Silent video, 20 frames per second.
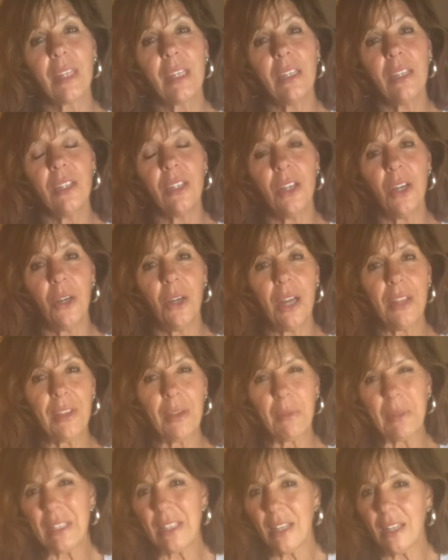You know, I
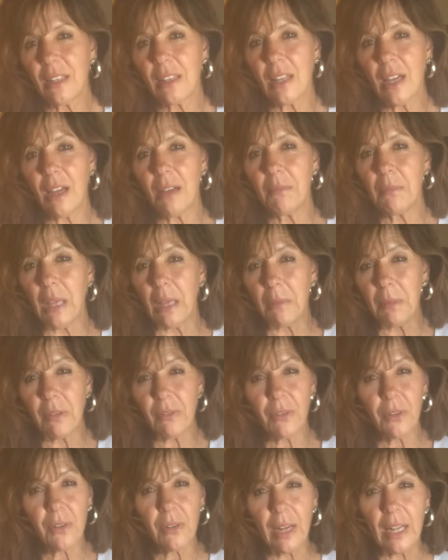think we take that maybe
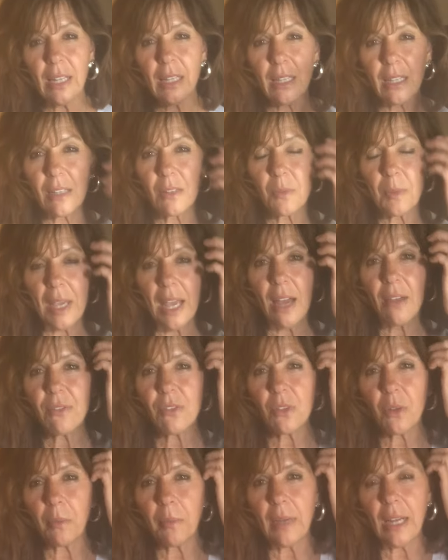for granted because we have
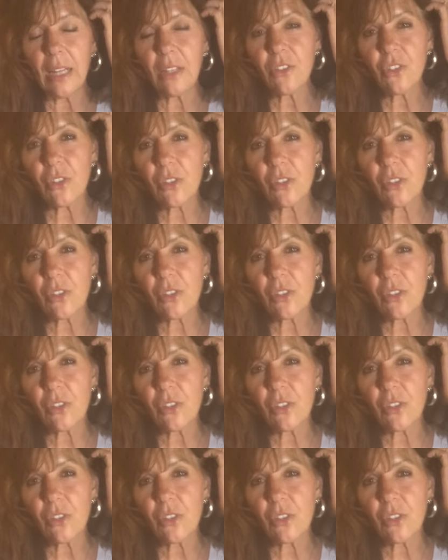so much.